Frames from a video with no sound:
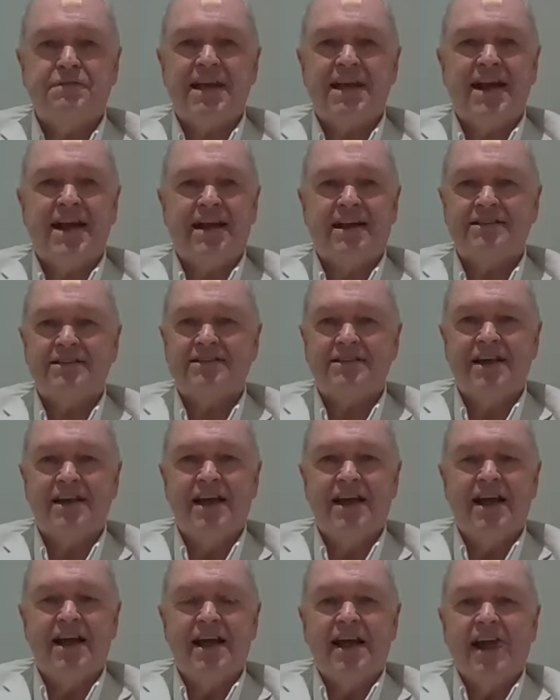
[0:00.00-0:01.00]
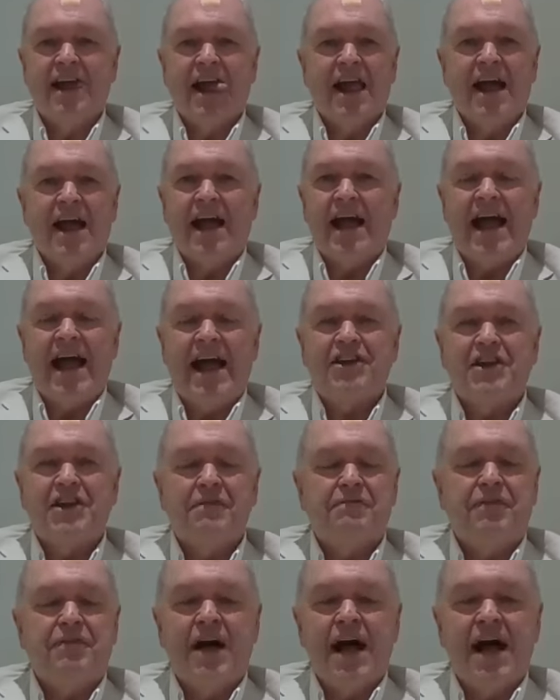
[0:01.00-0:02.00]
things. And
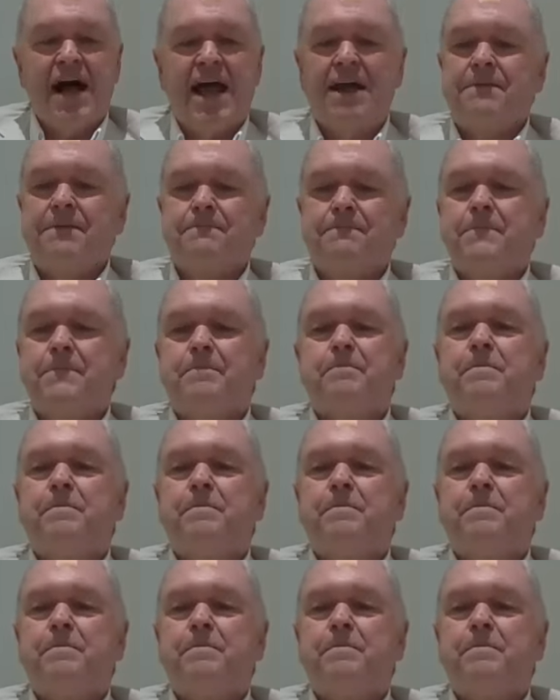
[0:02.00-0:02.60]
if I